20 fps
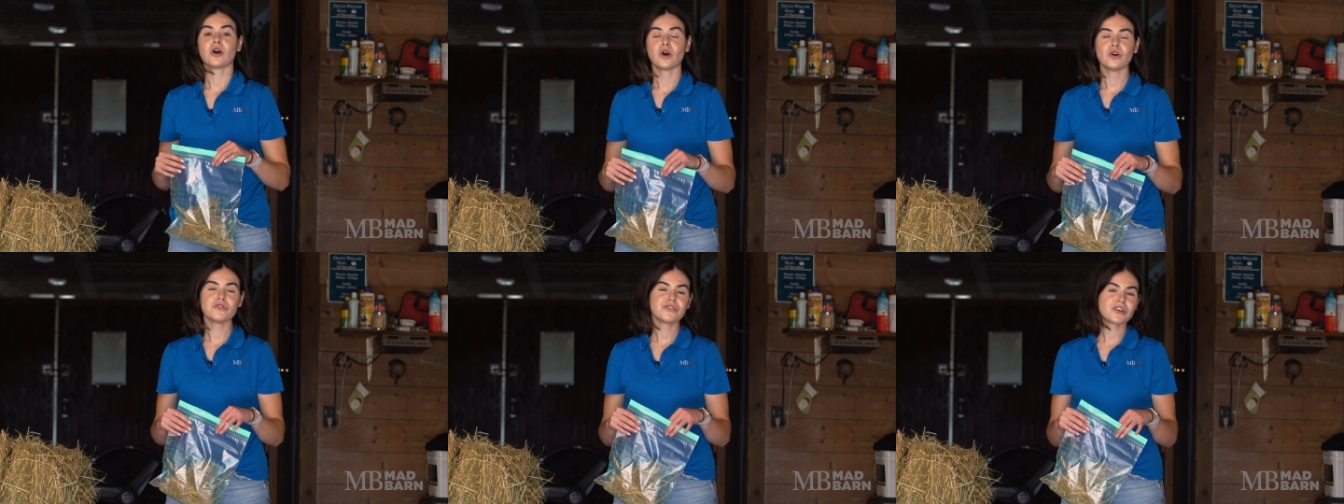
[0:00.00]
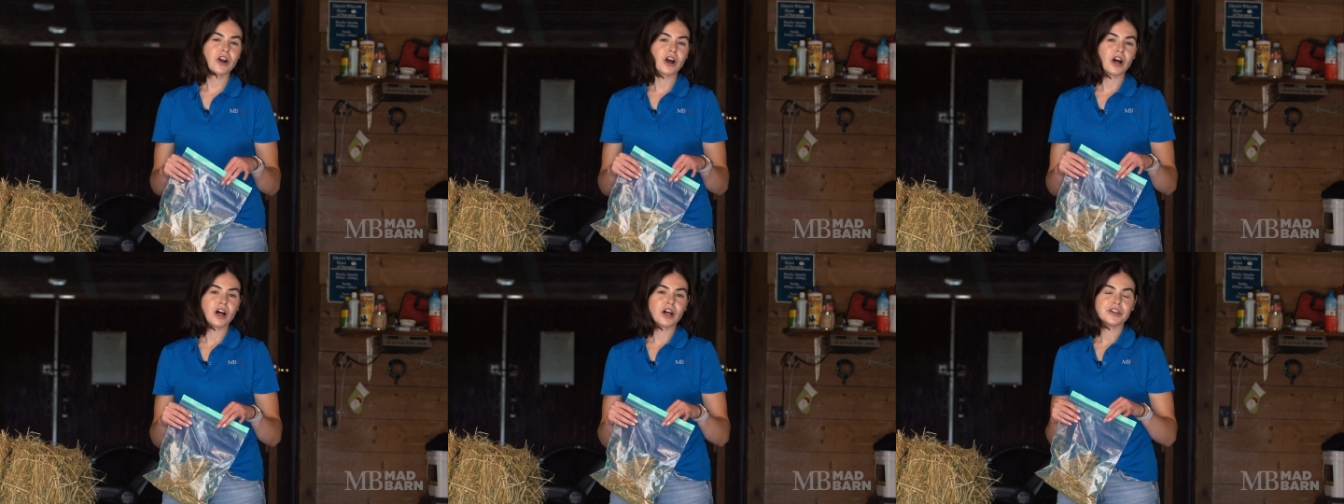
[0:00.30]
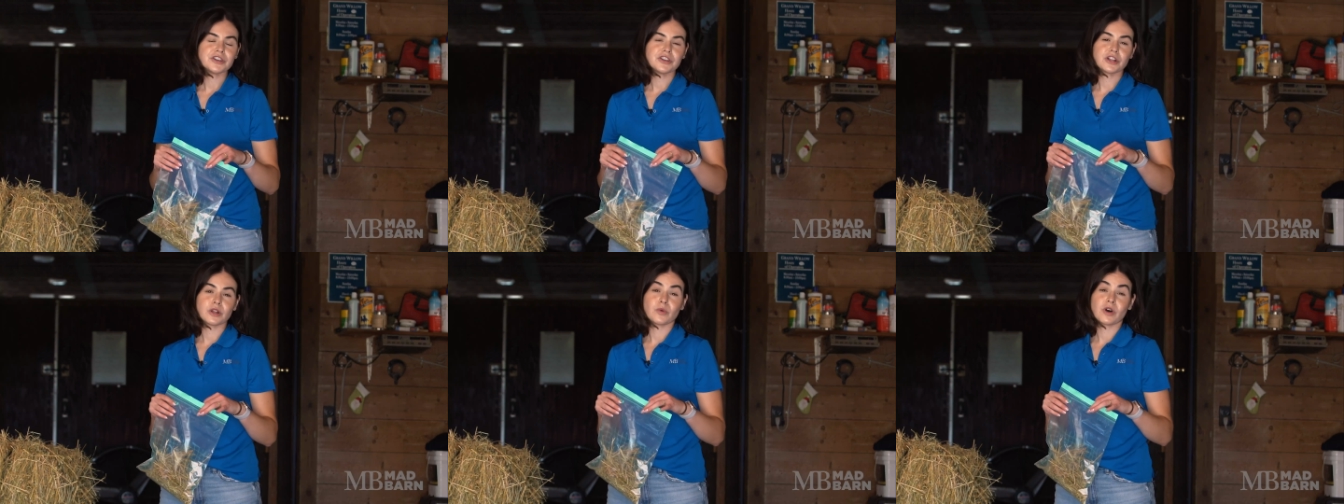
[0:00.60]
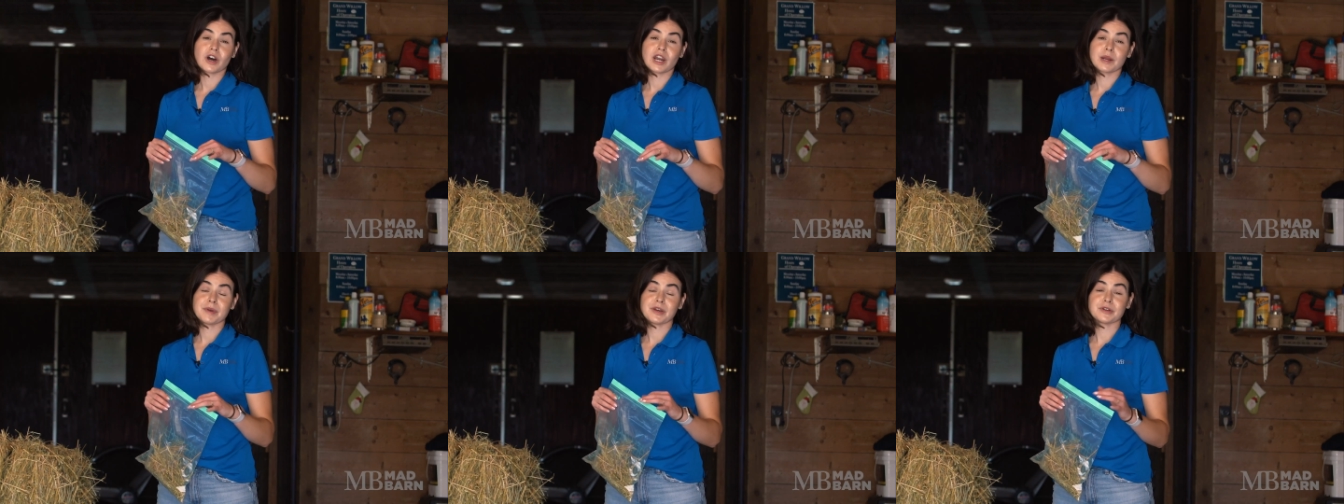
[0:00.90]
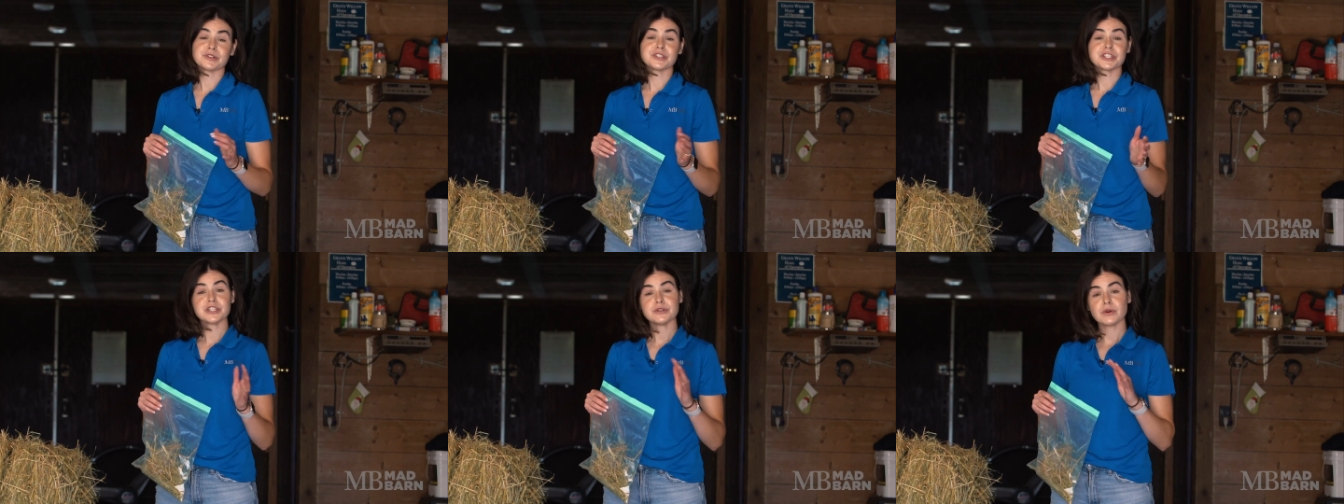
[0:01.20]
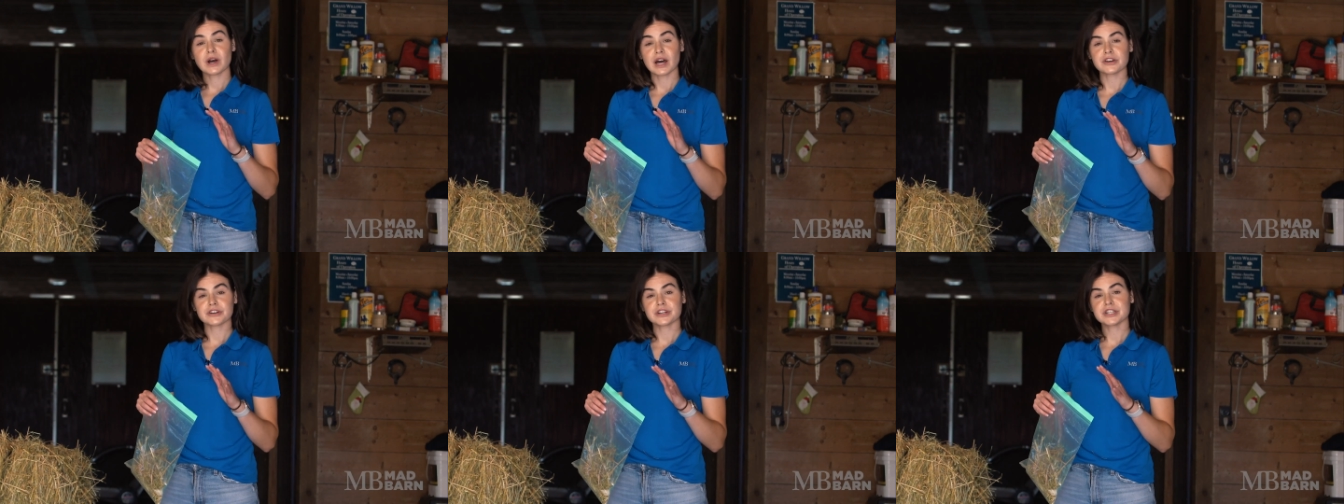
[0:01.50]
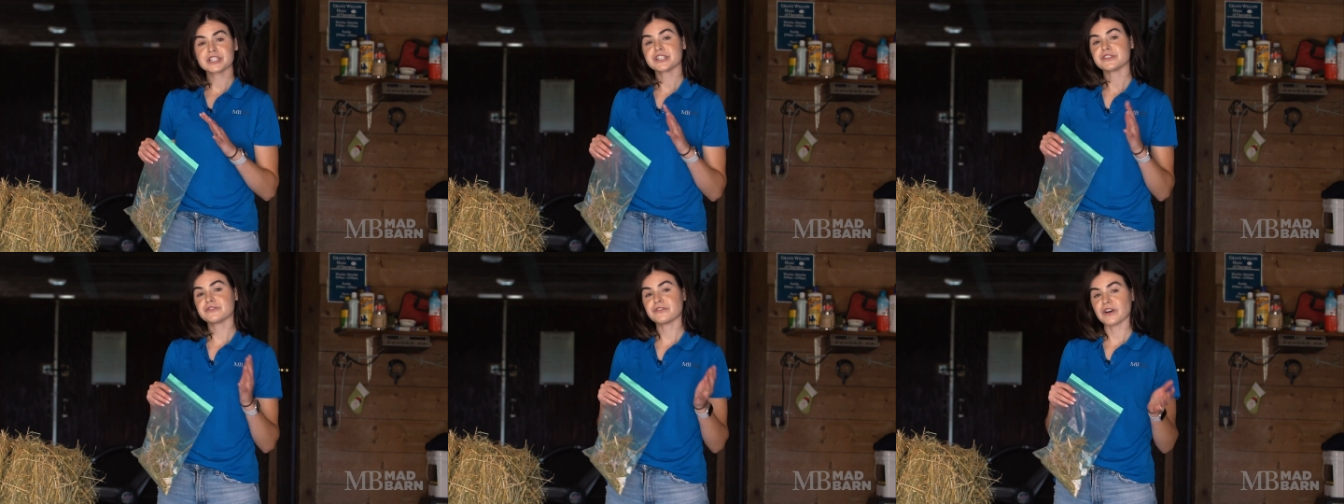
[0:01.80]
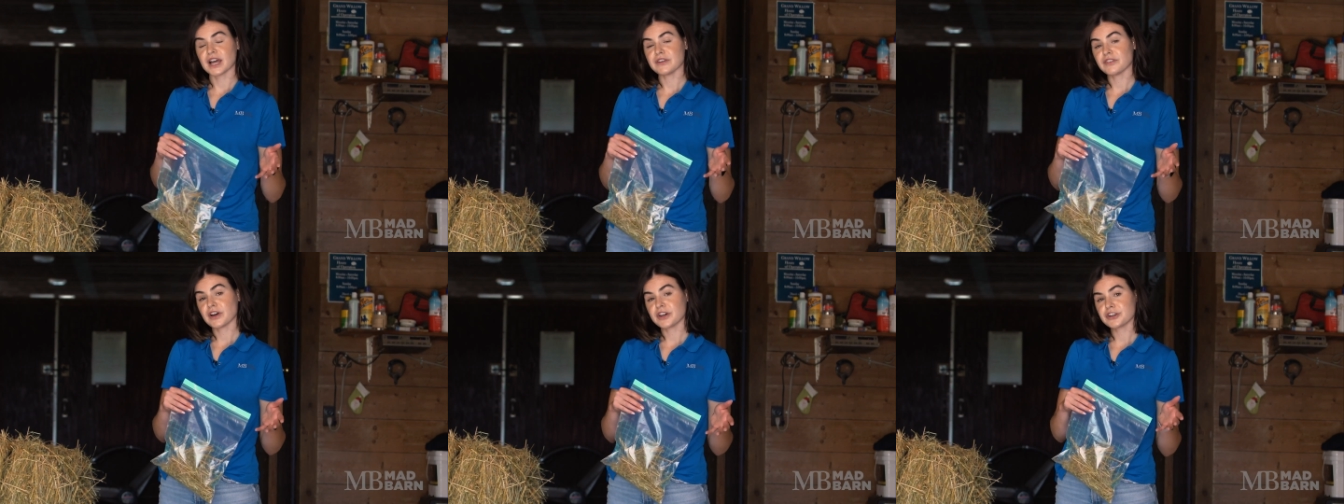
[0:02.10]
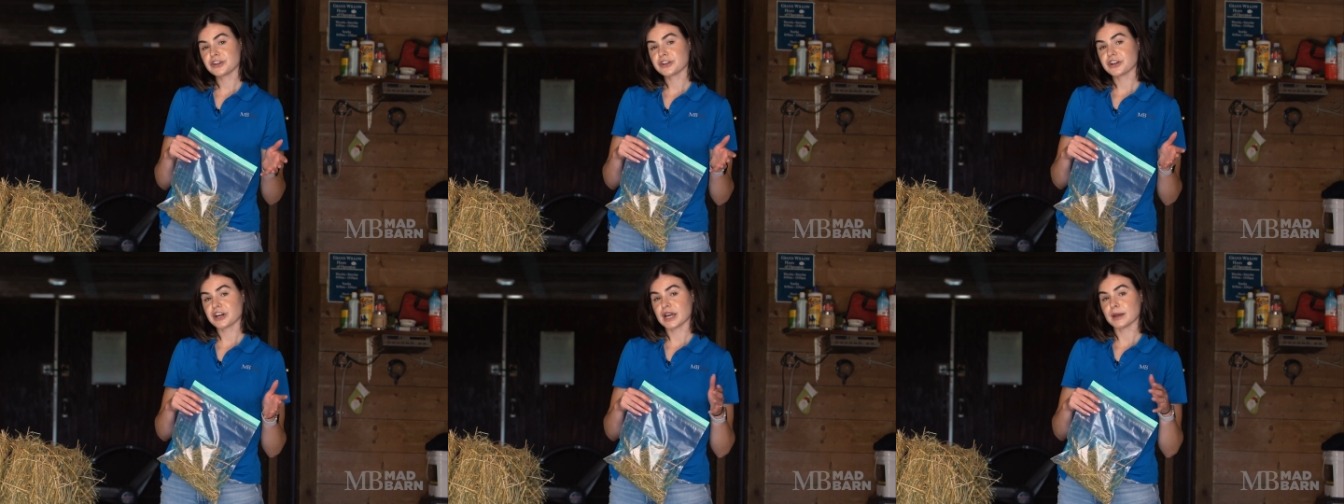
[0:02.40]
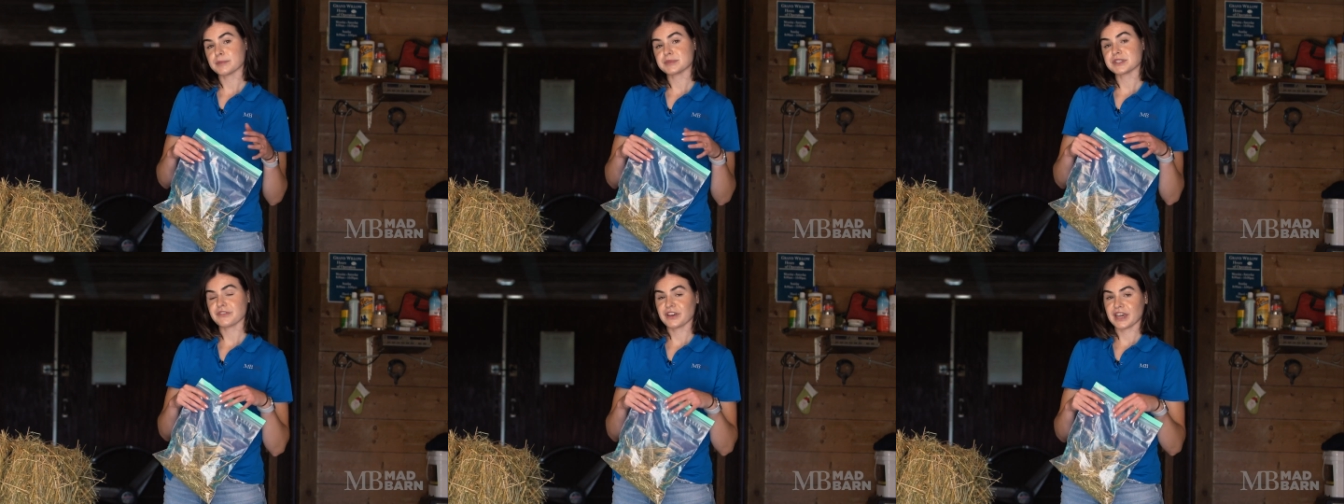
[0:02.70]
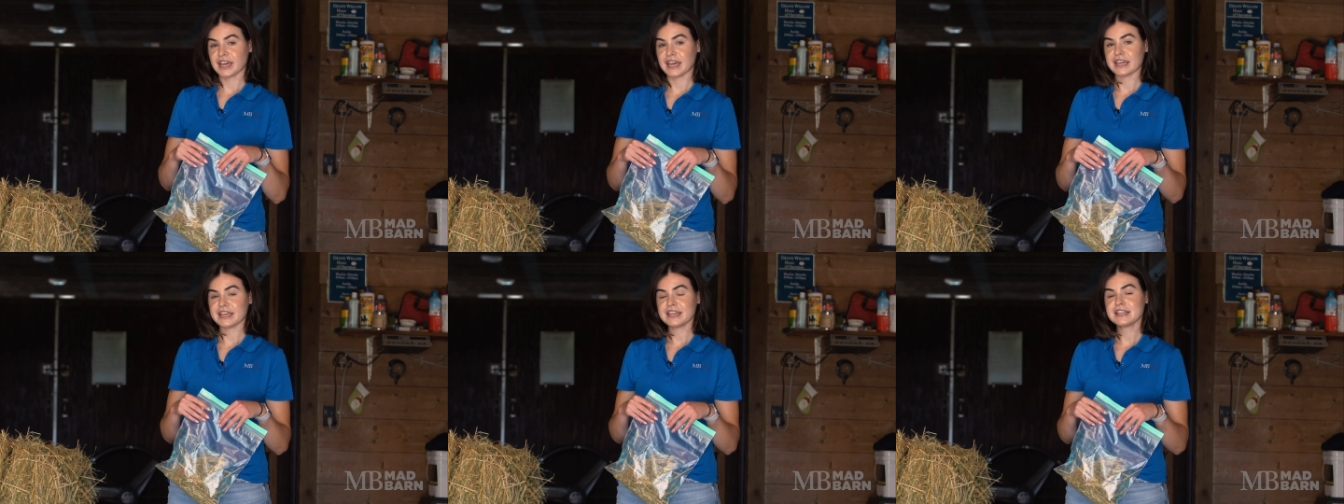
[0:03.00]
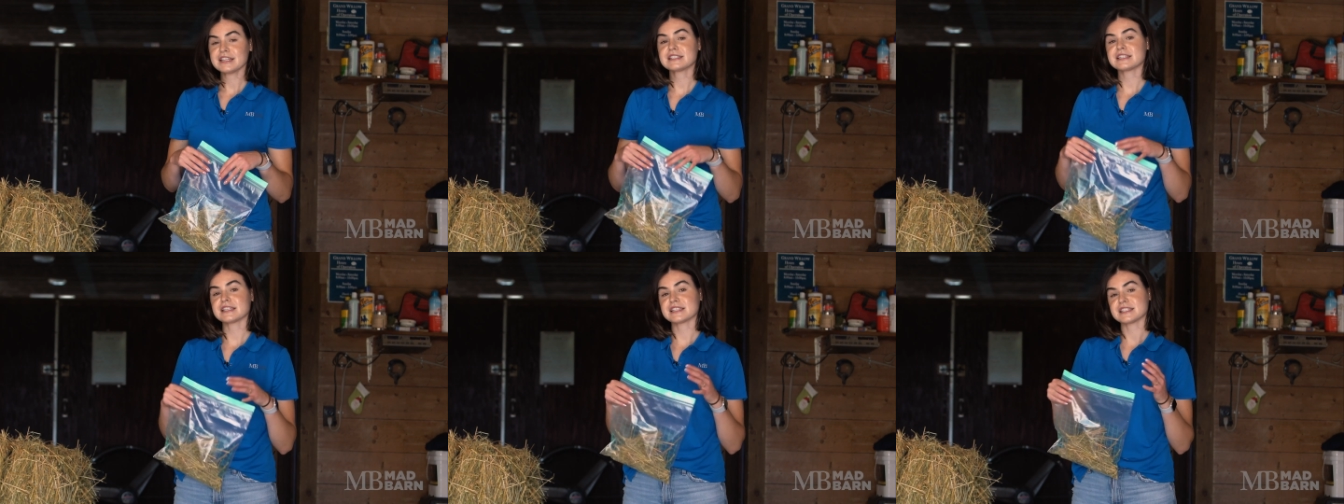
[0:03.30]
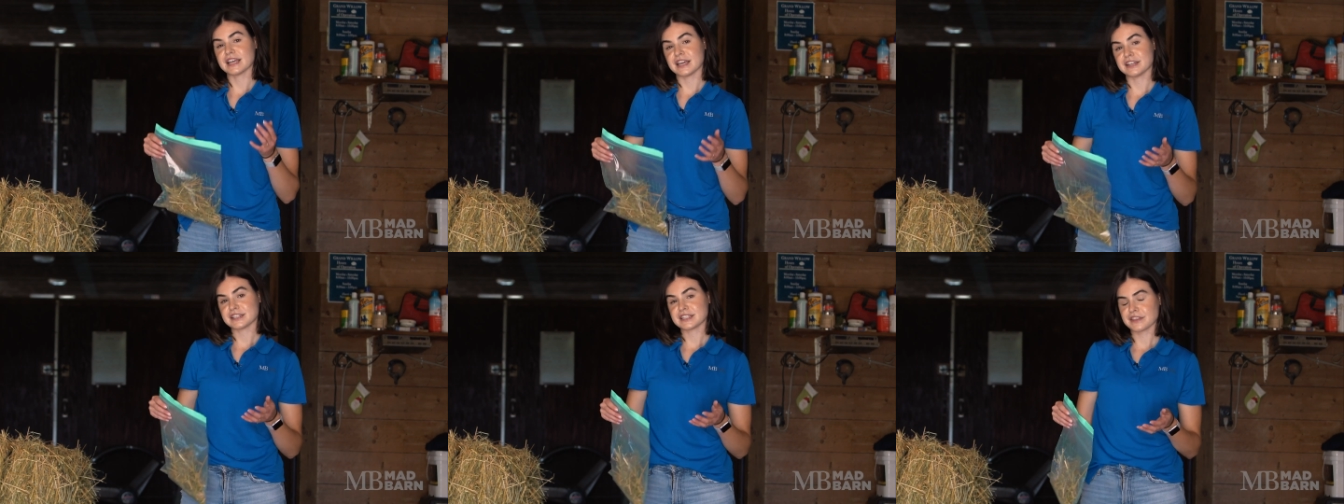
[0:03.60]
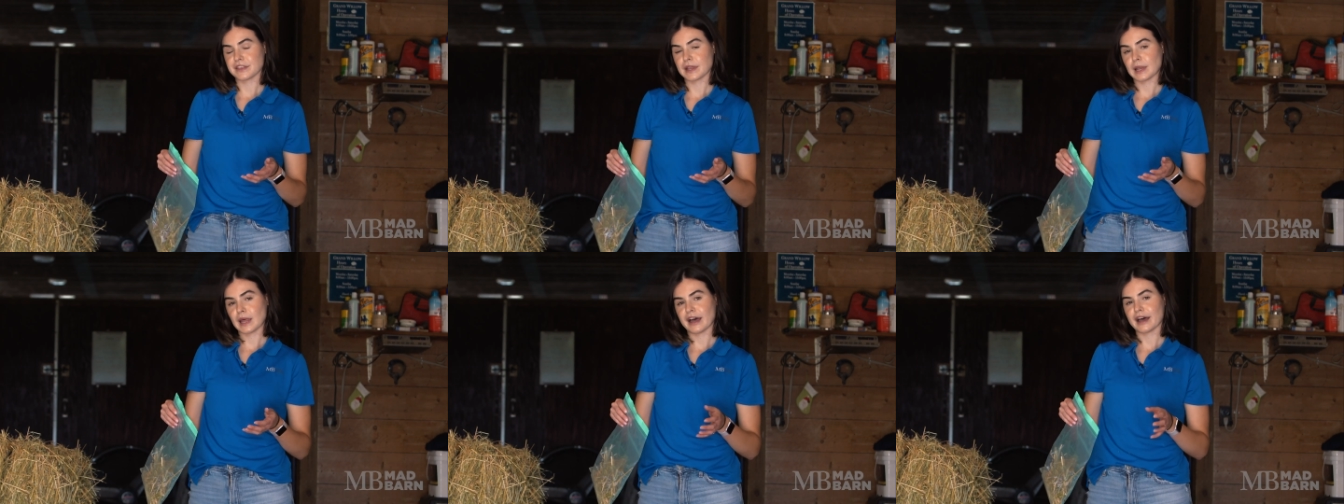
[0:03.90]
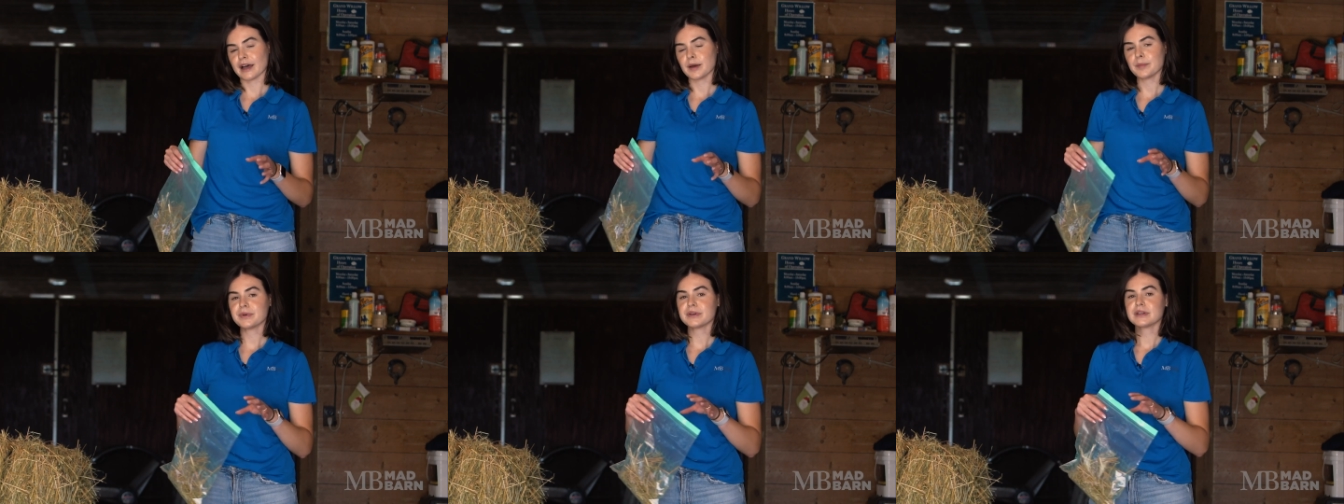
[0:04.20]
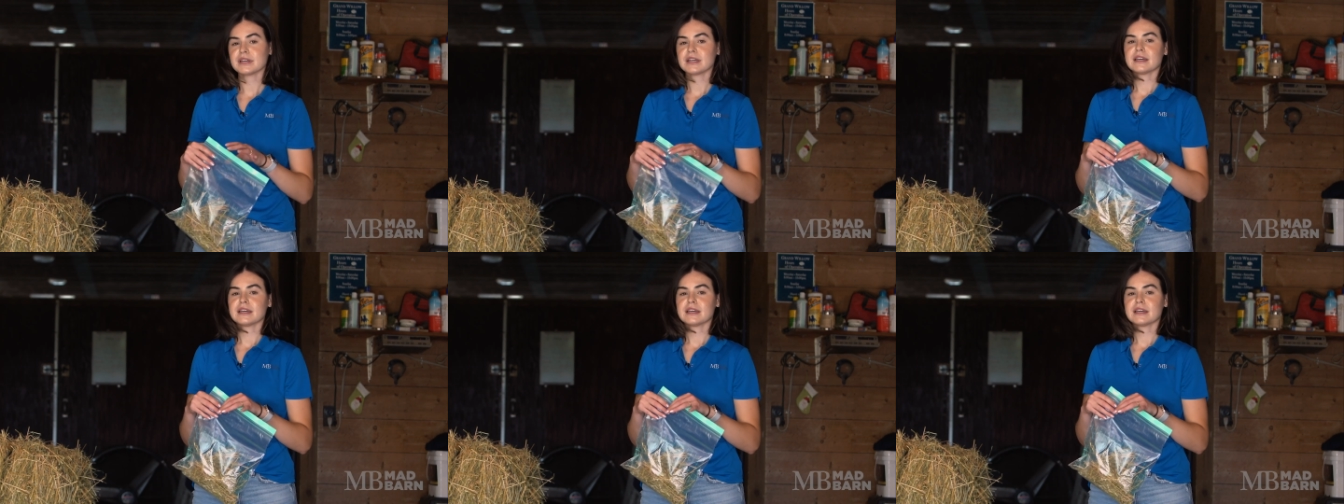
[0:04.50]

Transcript: Overall, you'll want about 200 to 500 grams of hay to send to the lab.